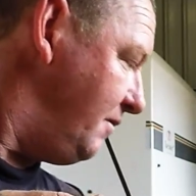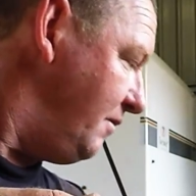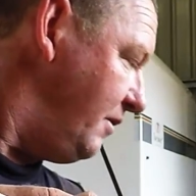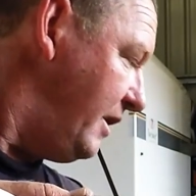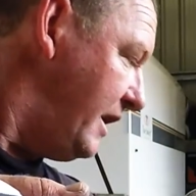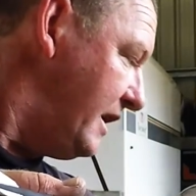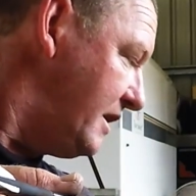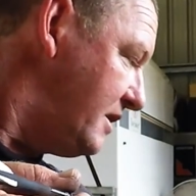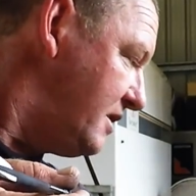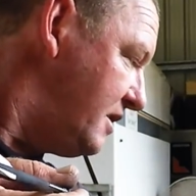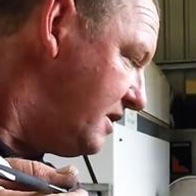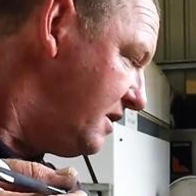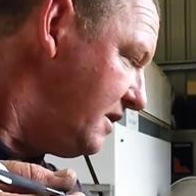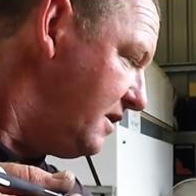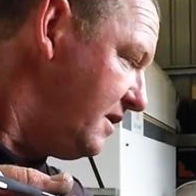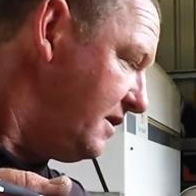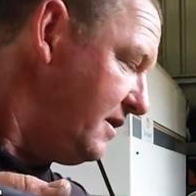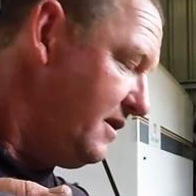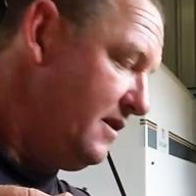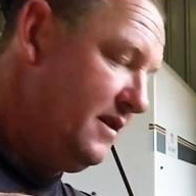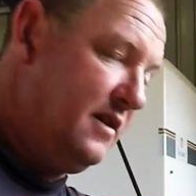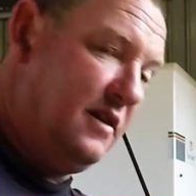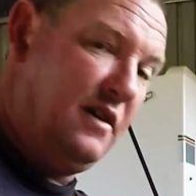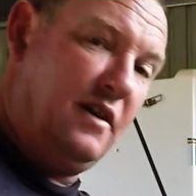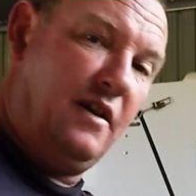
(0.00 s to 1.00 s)
which
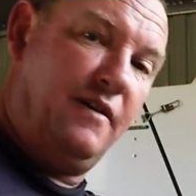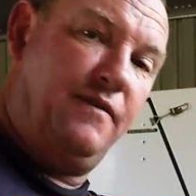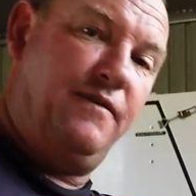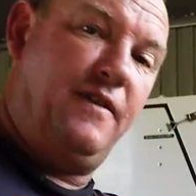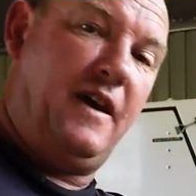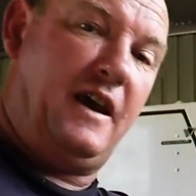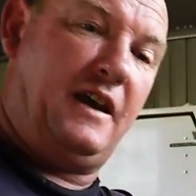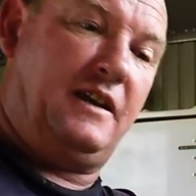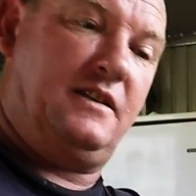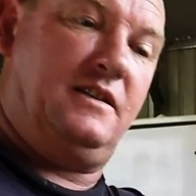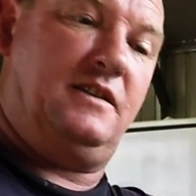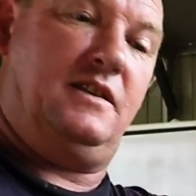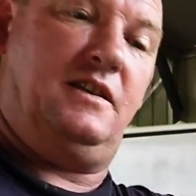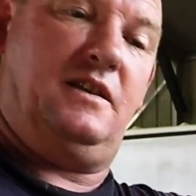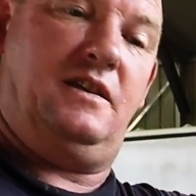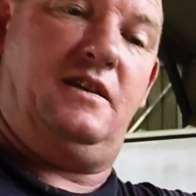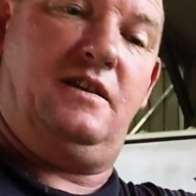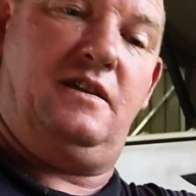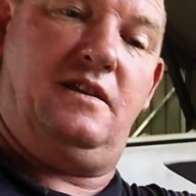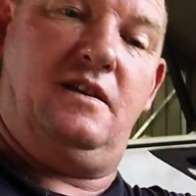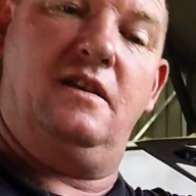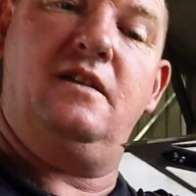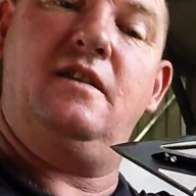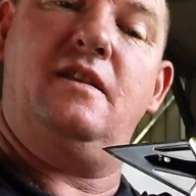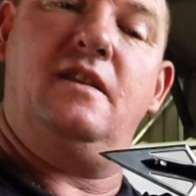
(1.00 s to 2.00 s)
affects
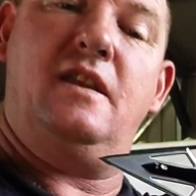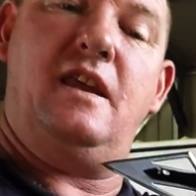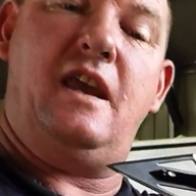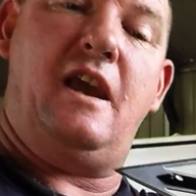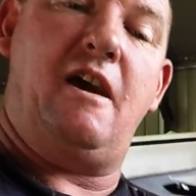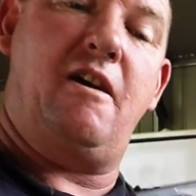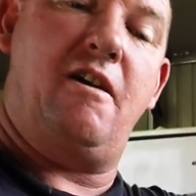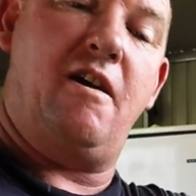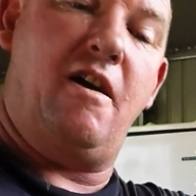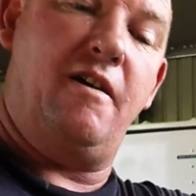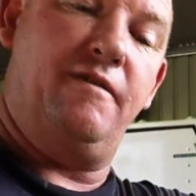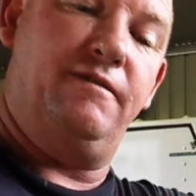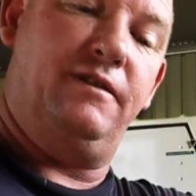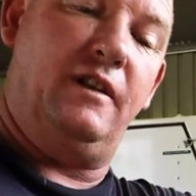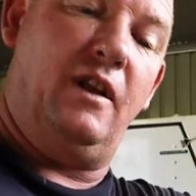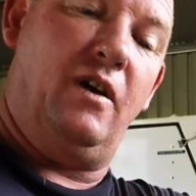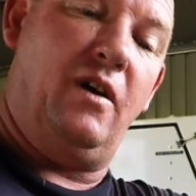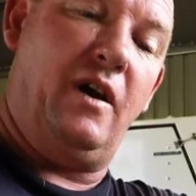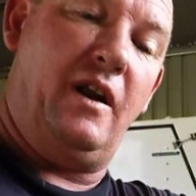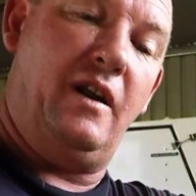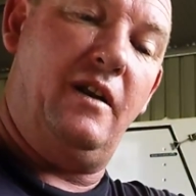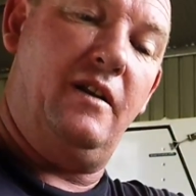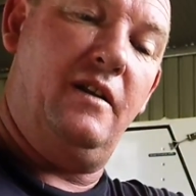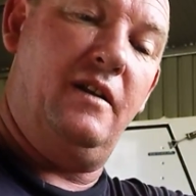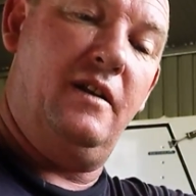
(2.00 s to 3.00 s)
the arrow
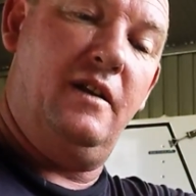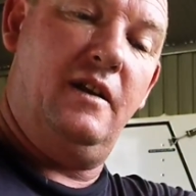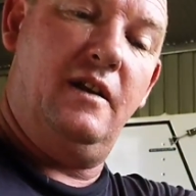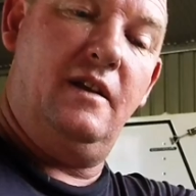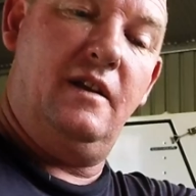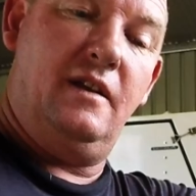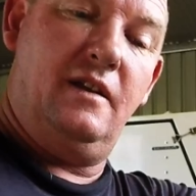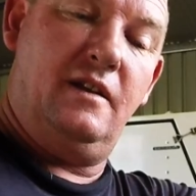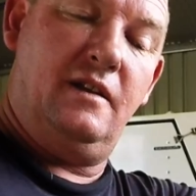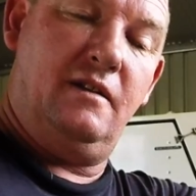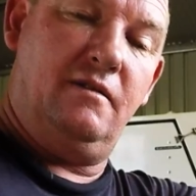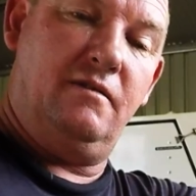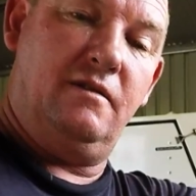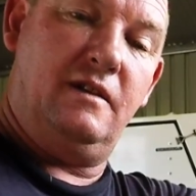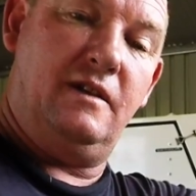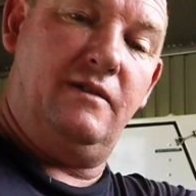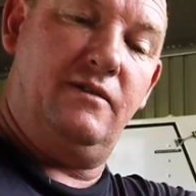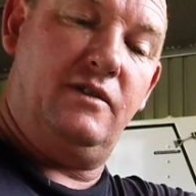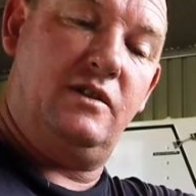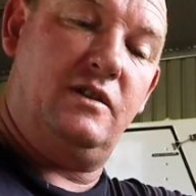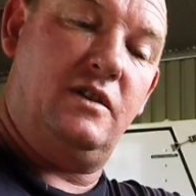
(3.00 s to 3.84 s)
flight, whatever.